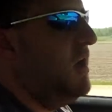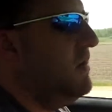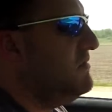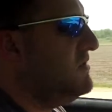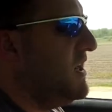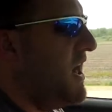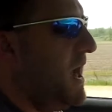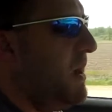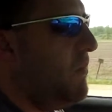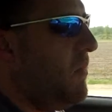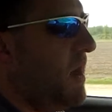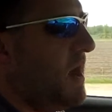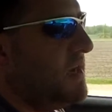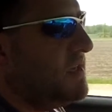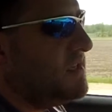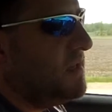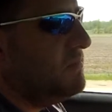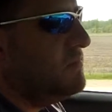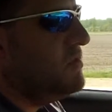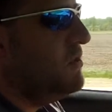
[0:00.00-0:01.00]

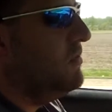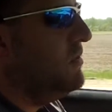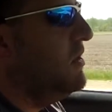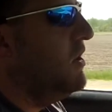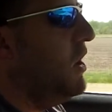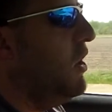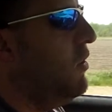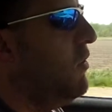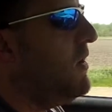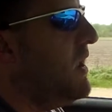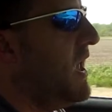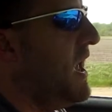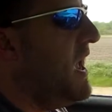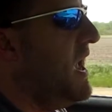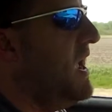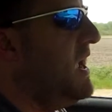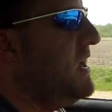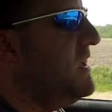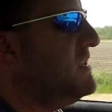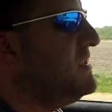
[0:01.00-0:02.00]
Time-wise, I'm doing
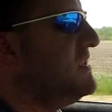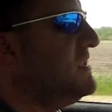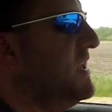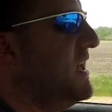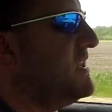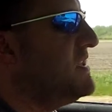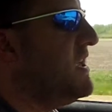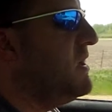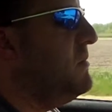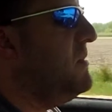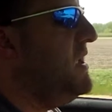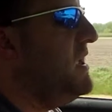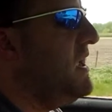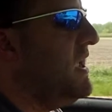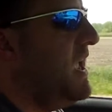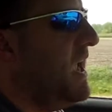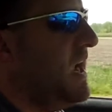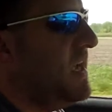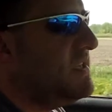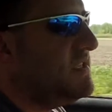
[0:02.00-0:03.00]
okay. It says I'll be
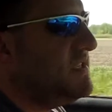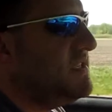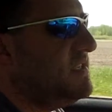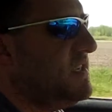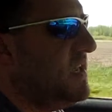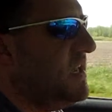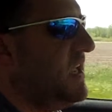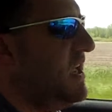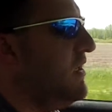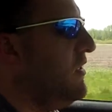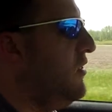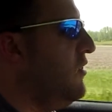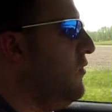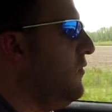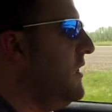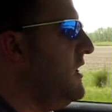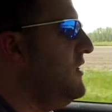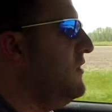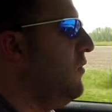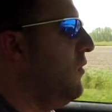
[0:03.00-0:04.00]
in Kansas City at
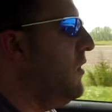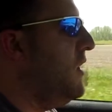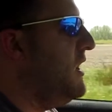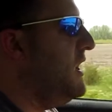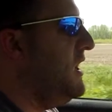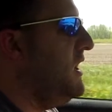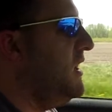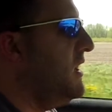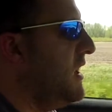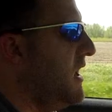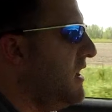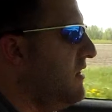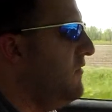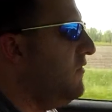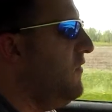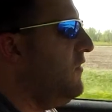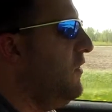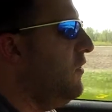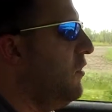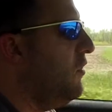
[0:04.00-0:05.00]
3:20, and
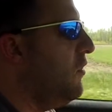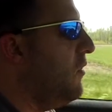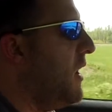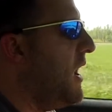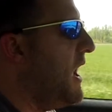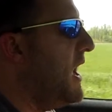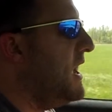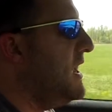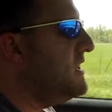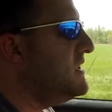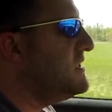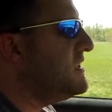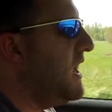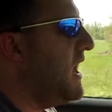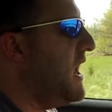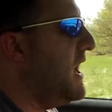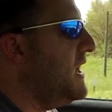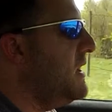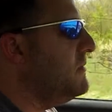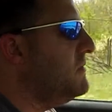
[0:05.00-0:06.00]
fuel-wise,
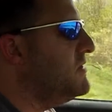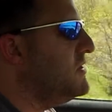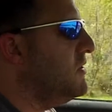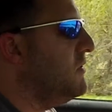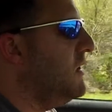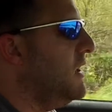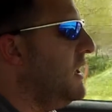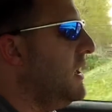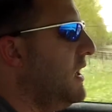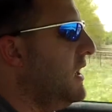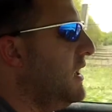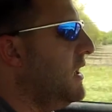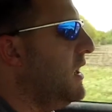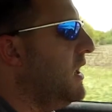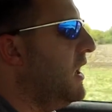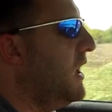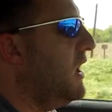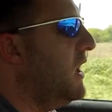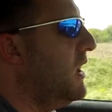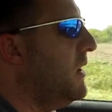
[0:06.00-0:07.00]
I am doing
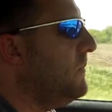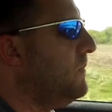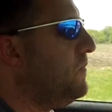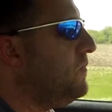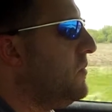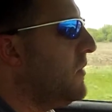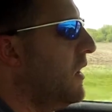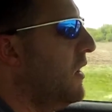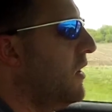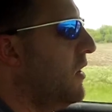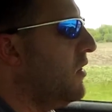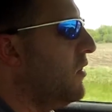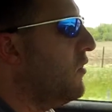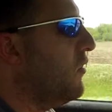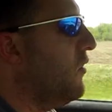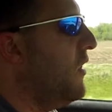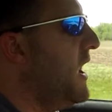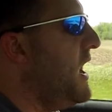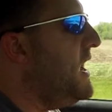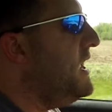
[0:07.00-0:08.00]

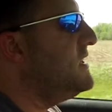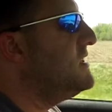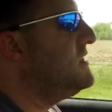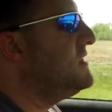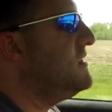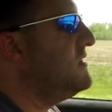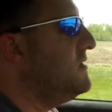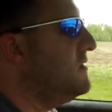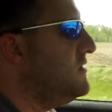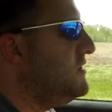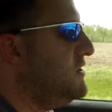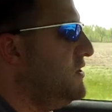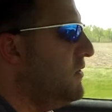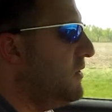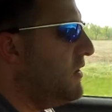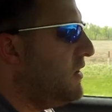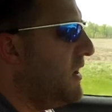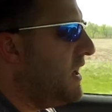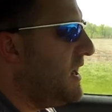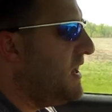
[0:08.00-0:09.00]
great.
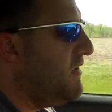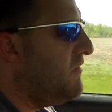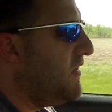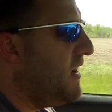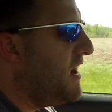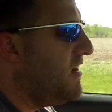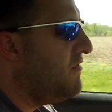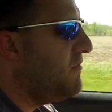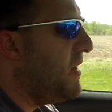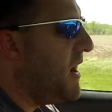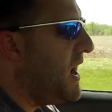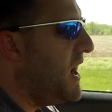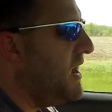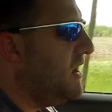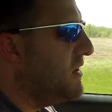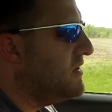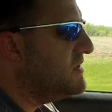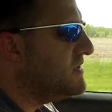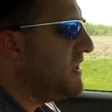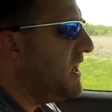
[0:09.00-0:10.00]
295
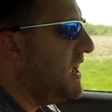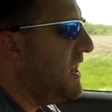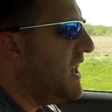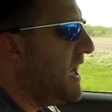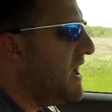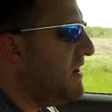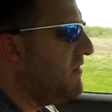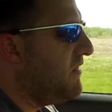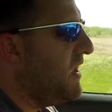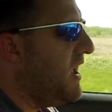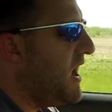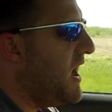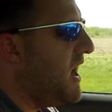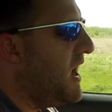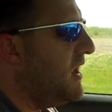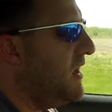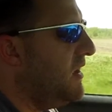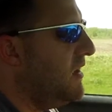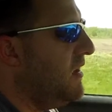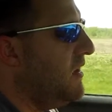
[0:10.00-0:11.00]
miles, and I've got